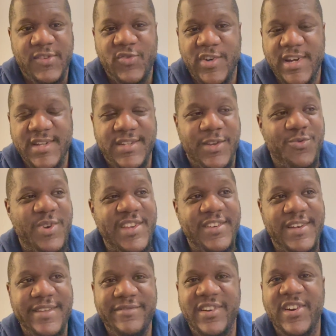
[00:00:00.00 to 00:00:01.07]
right? So when you
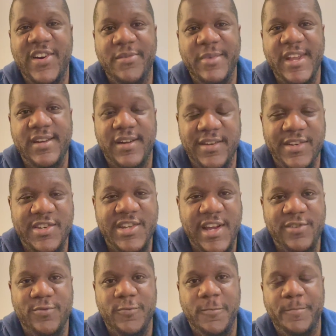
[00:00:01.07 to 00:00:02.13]
leave a comment on the
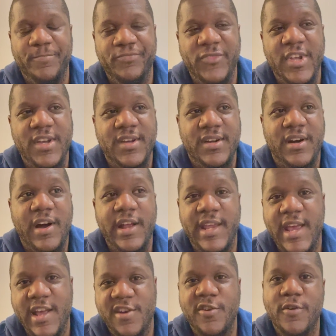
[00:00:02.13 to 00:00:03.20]
channel, I
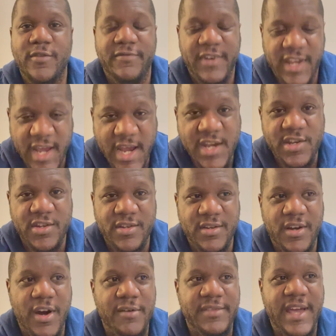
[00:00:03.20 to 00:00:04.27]
get a notification
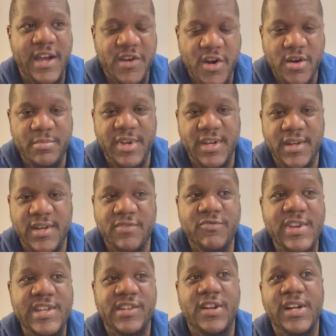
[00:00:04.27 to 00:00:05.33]
of that comment. And the
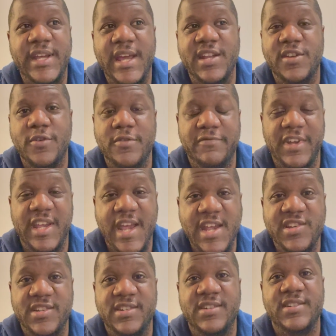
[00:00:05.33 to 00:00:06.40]
reason I get a
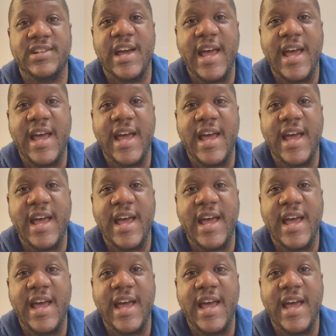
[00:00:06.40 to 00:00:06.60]
notification is because I